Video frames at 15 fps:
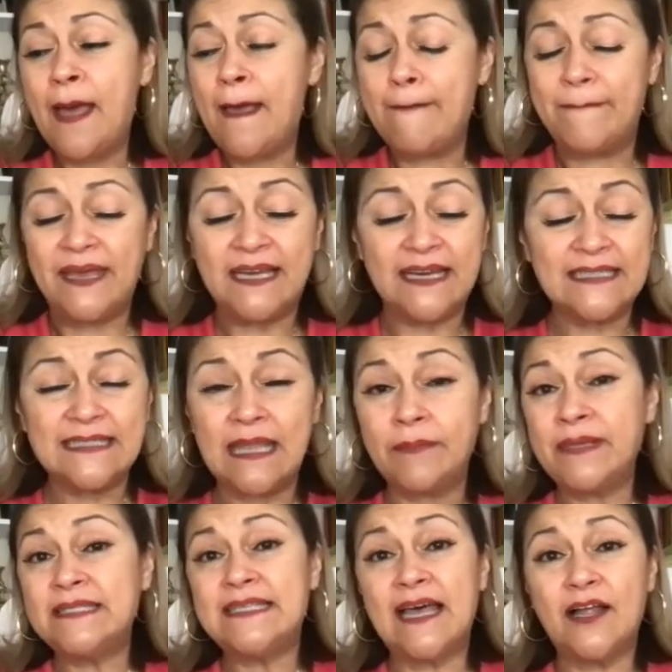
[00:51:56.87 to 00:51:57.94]
because let me
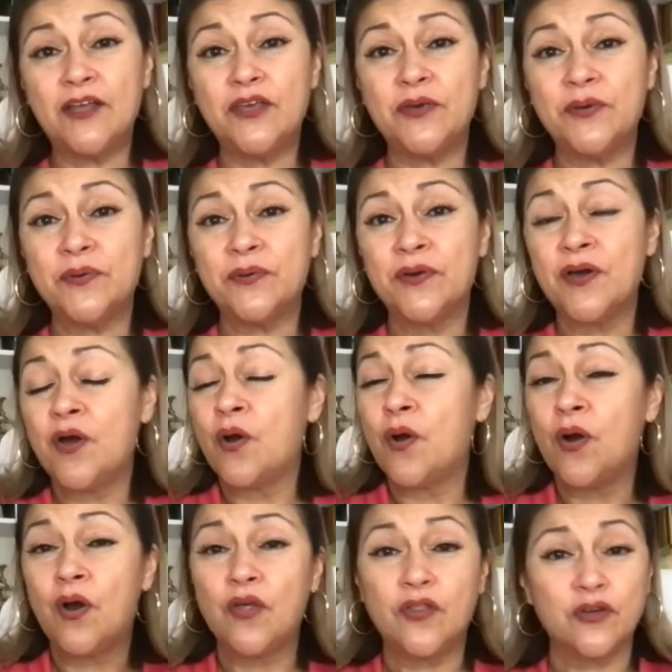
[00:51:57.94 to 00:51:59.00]
tell you,
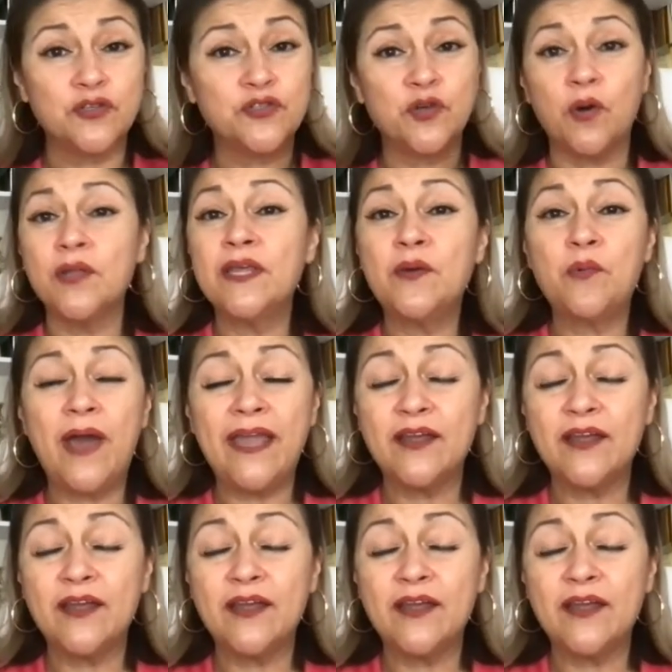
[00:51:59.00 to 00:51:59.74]
there's only way to